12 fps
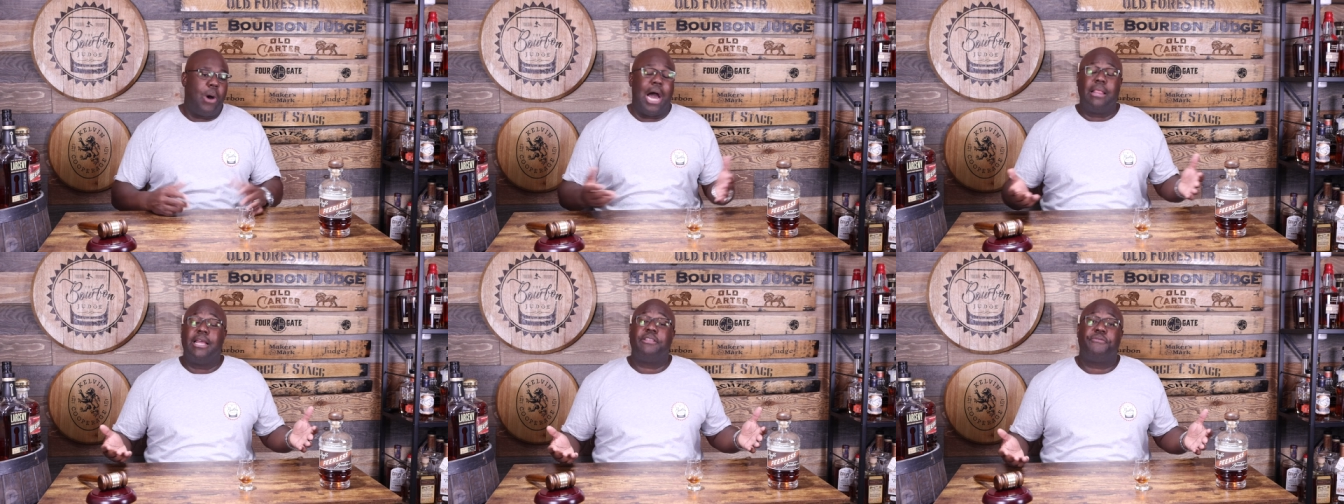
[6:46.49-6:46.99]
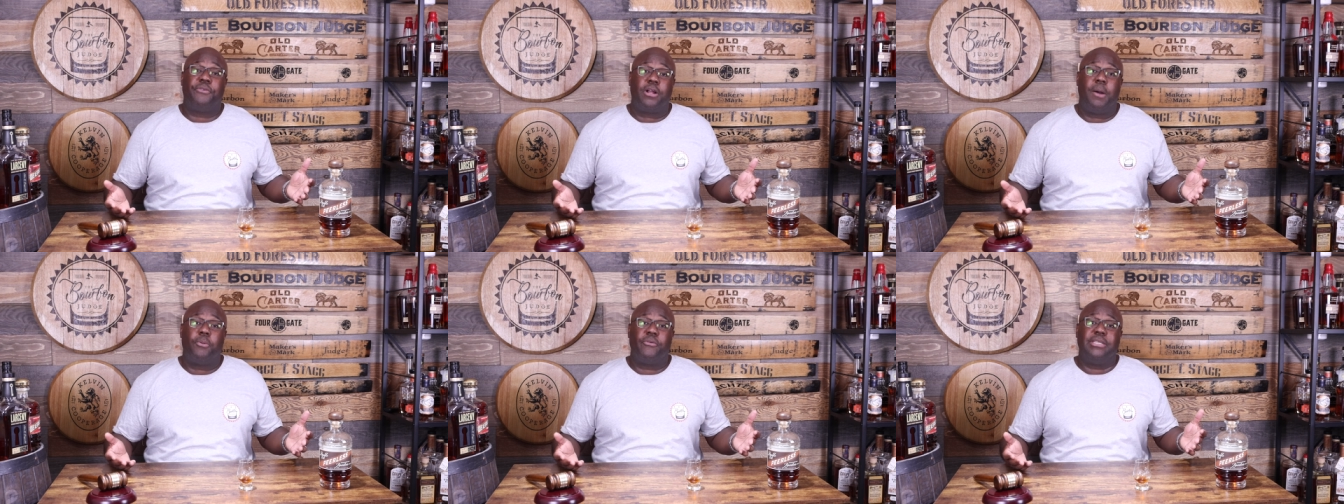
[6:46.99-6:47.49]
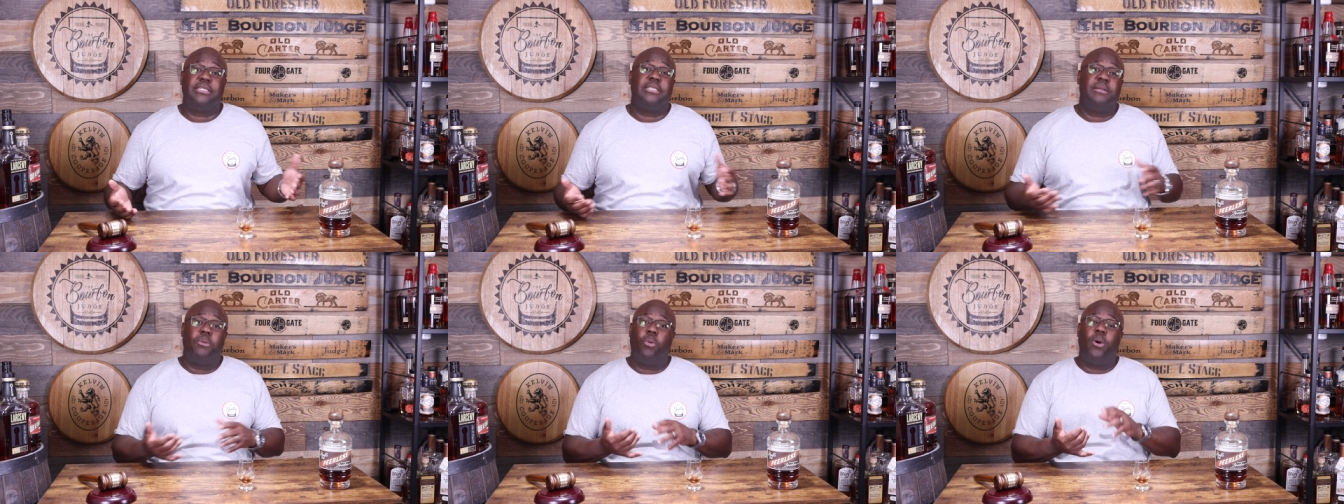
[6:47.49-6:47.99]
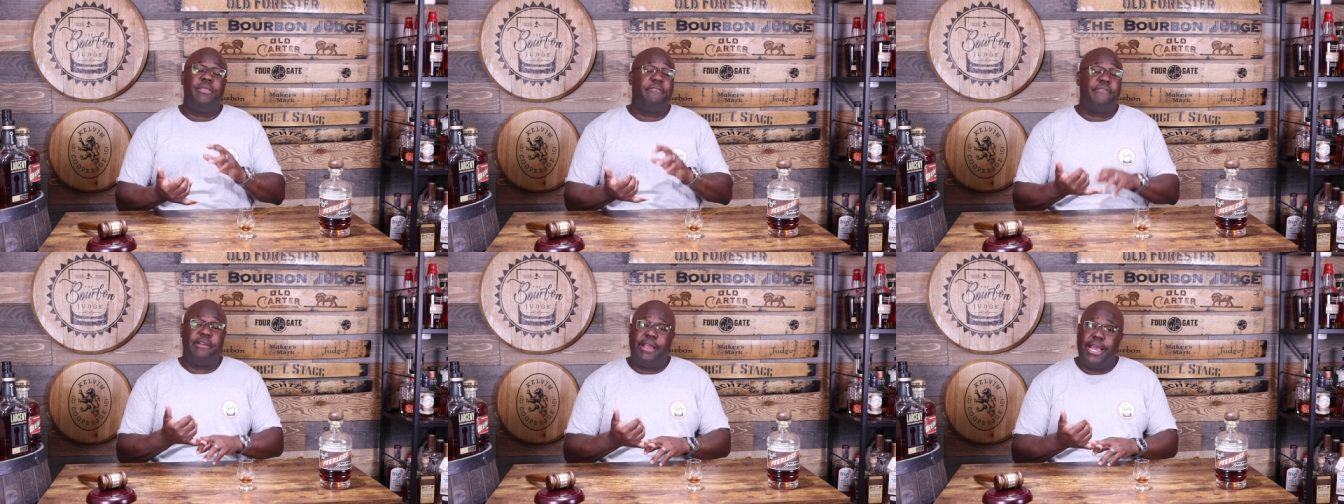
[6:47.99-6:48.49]
I liked it for a couple reasons. Number one, they're
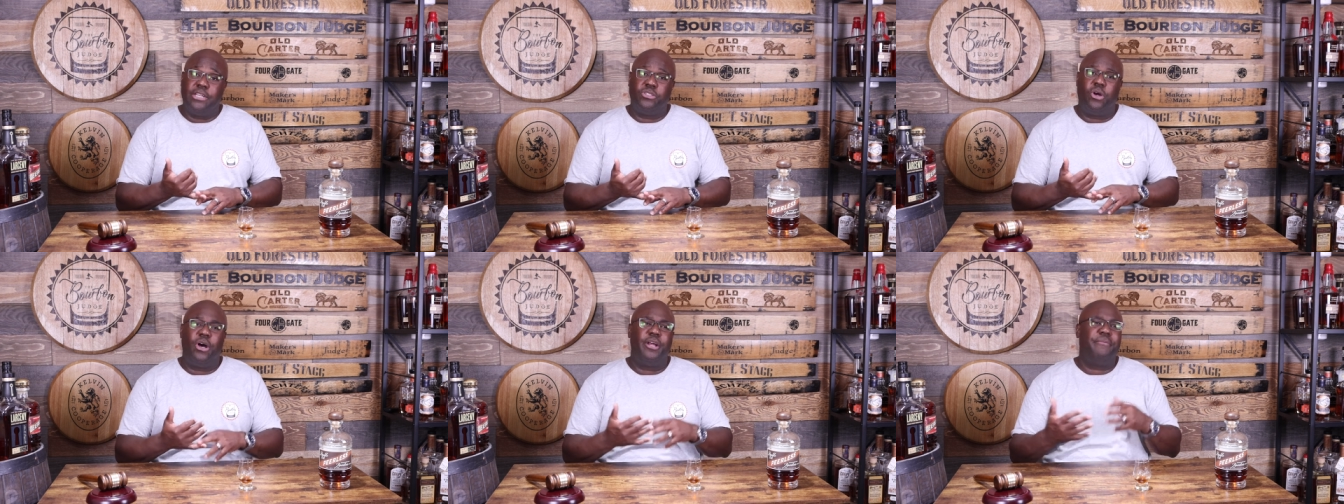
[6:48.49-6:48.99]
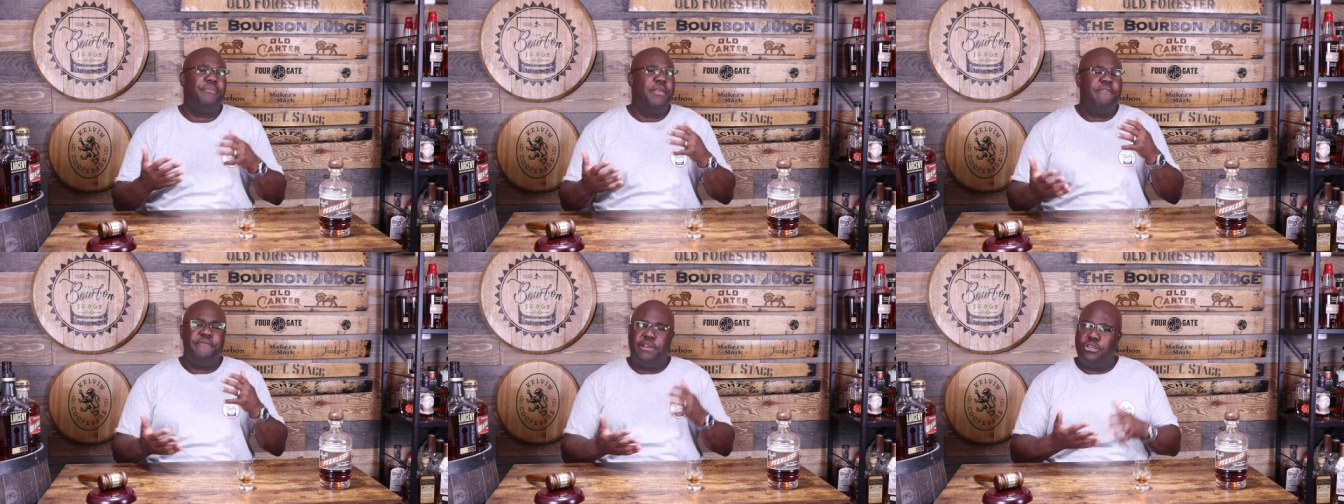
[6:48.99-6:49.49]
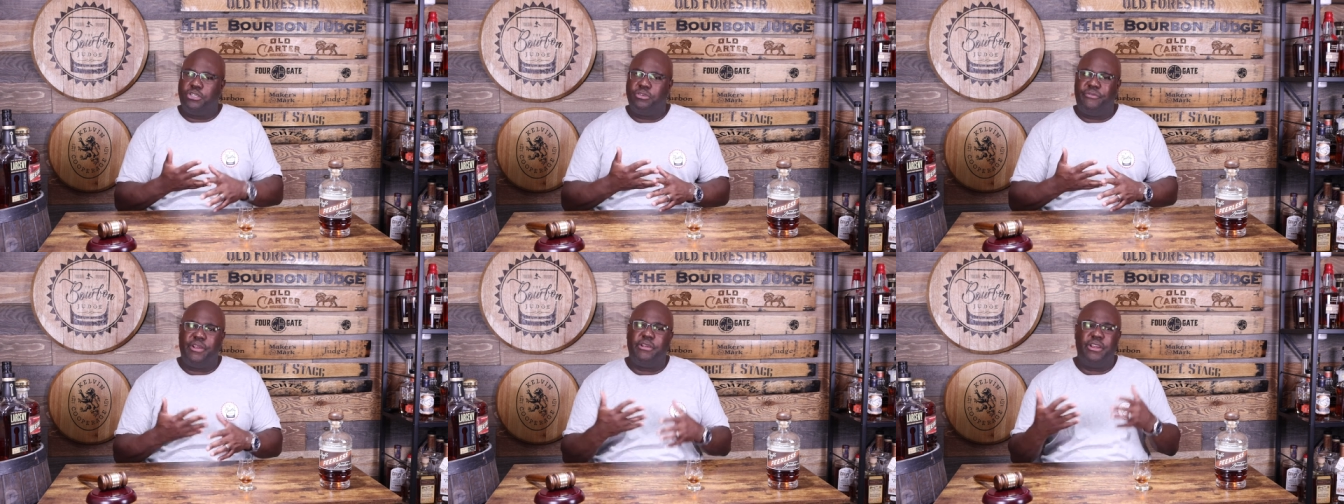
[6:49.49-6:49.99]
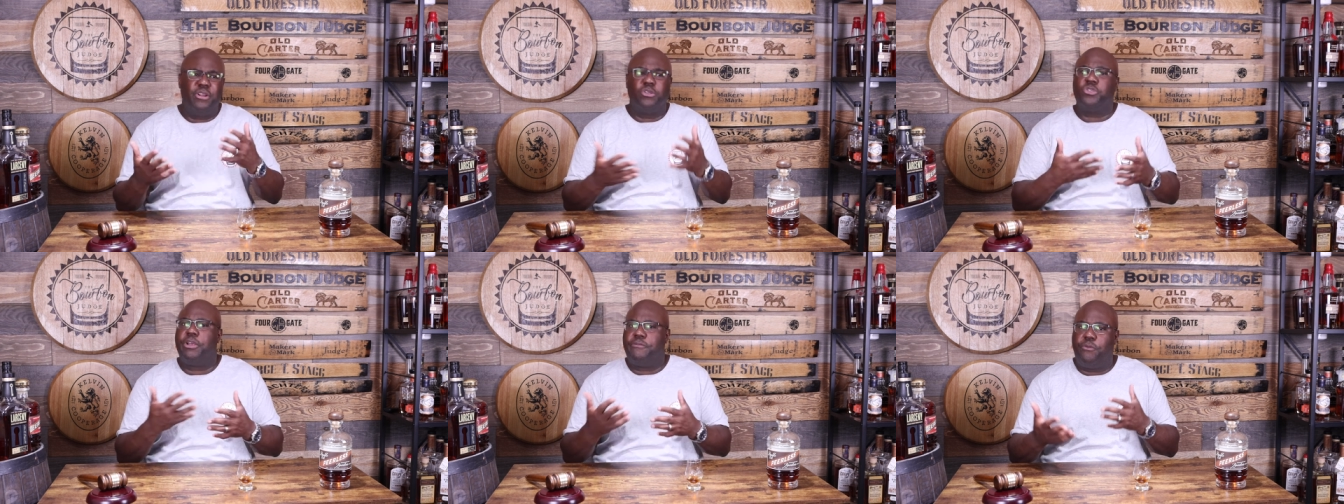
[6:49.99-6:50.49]
very hands-on, very, very you know
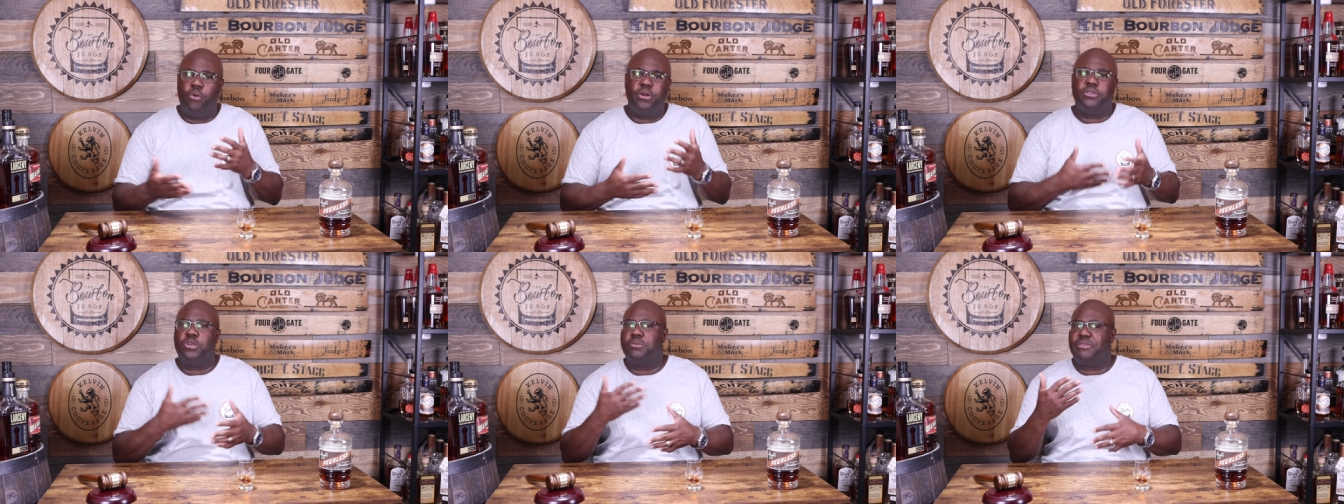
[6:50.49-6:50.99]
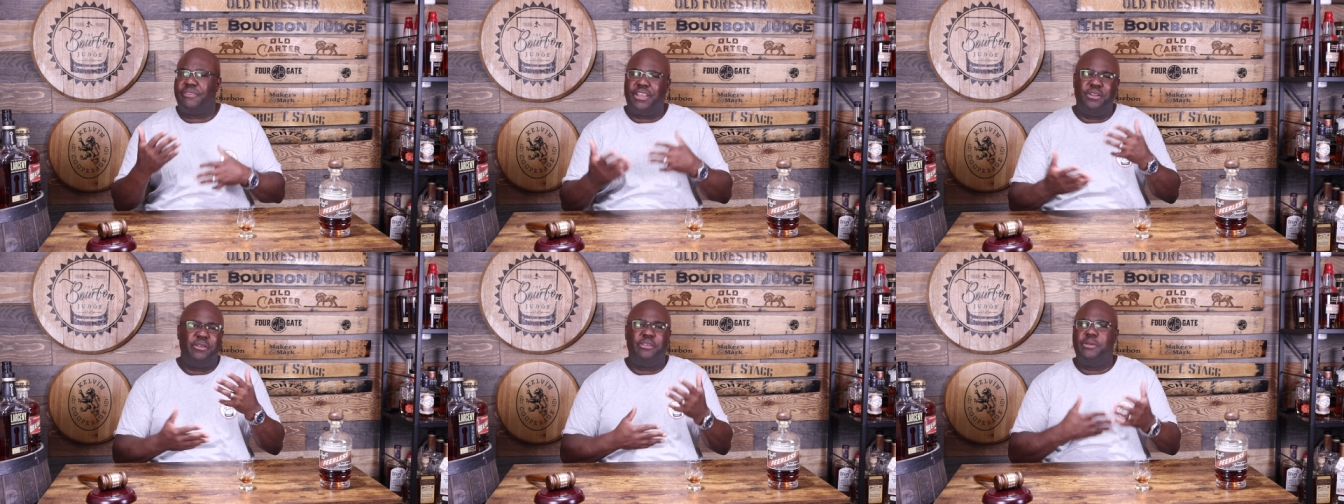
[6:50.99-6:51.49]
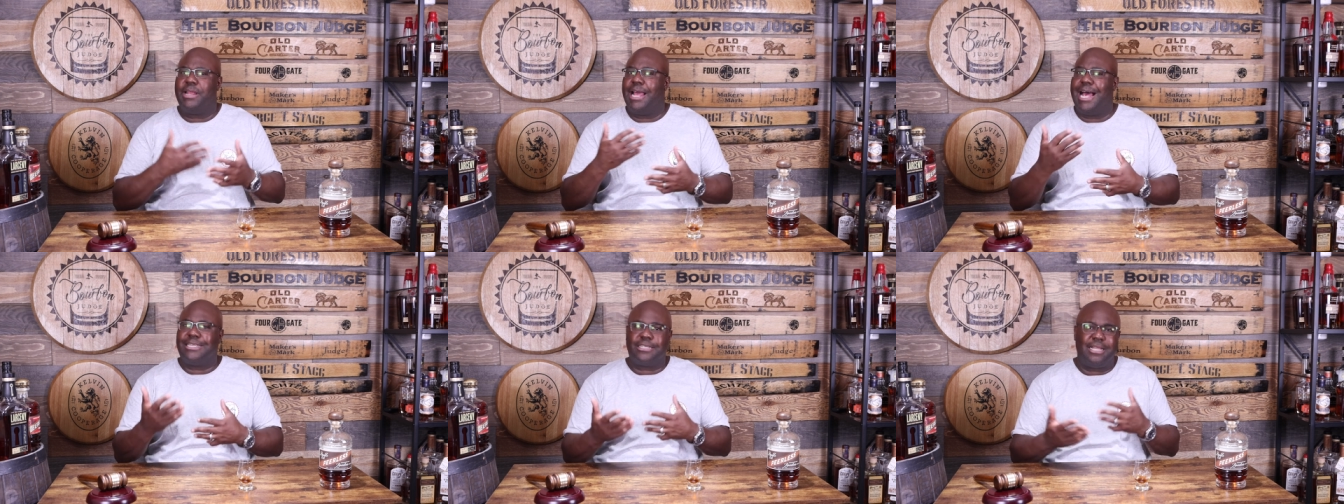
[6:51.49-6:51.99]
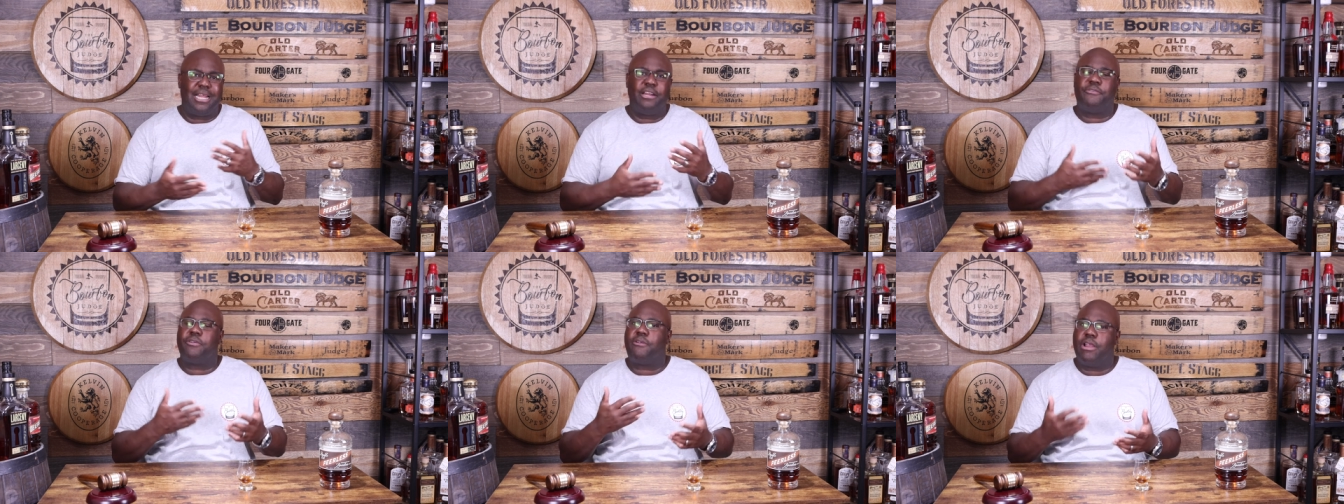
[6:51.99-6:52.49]
straightforward in terms of like you know you get to ask a lot of
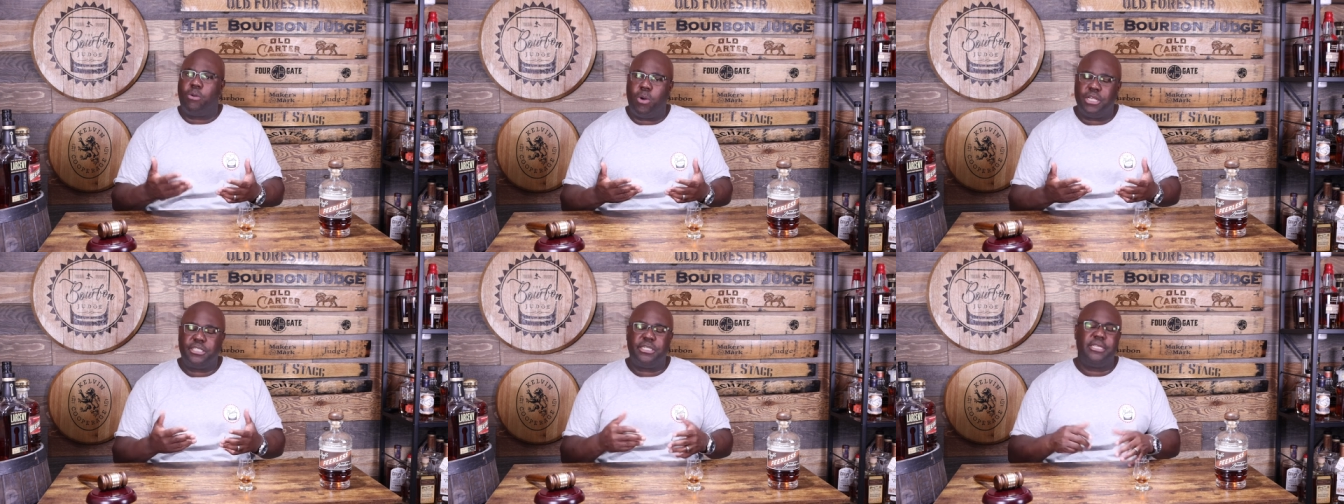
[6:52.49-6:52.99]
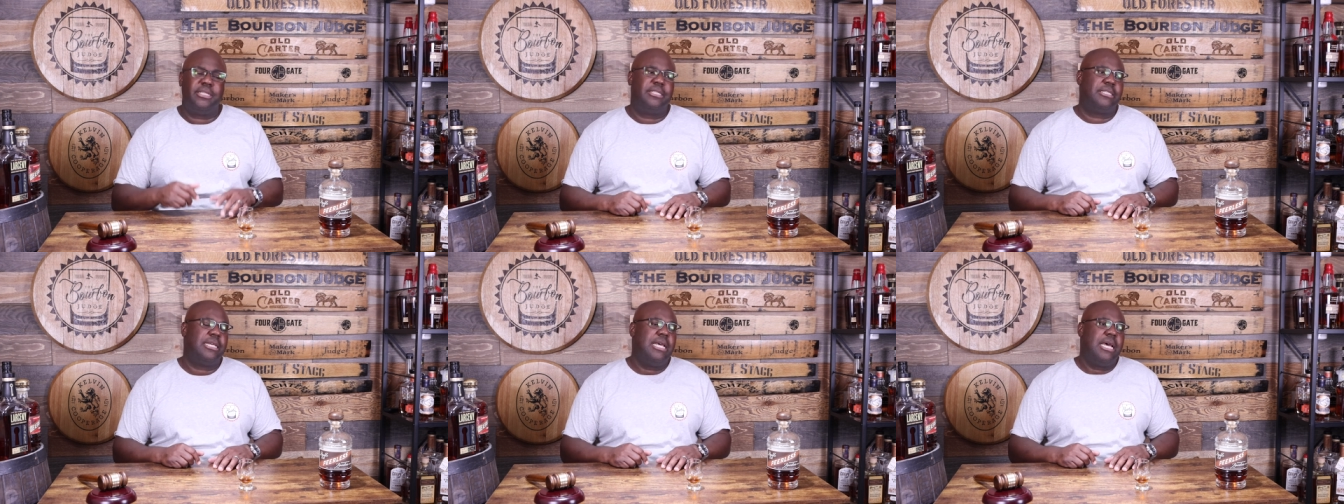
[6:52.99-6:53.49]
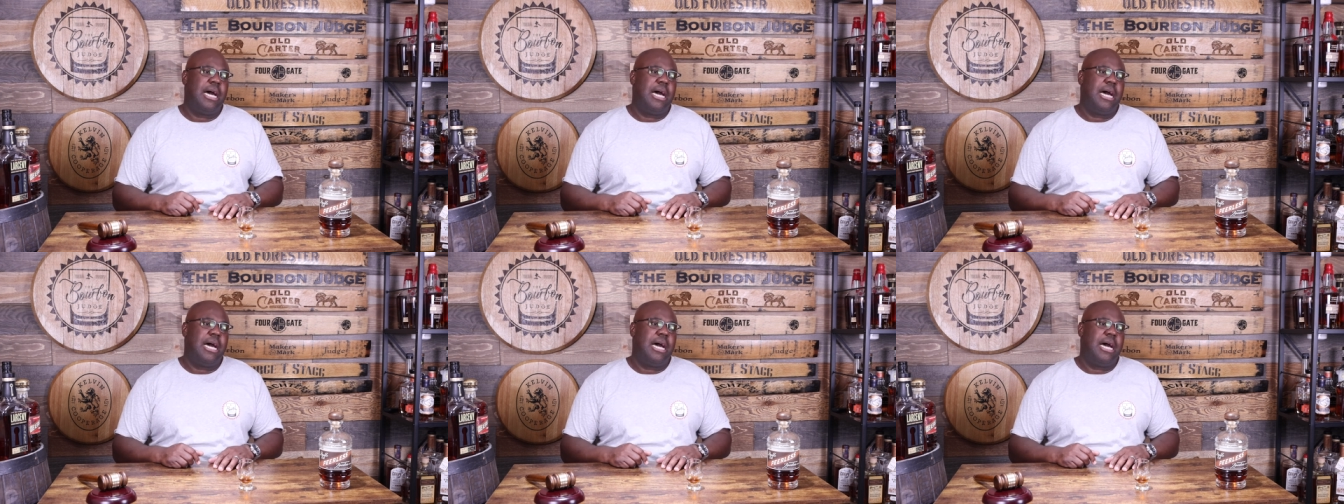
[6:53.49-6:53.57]
different great questions.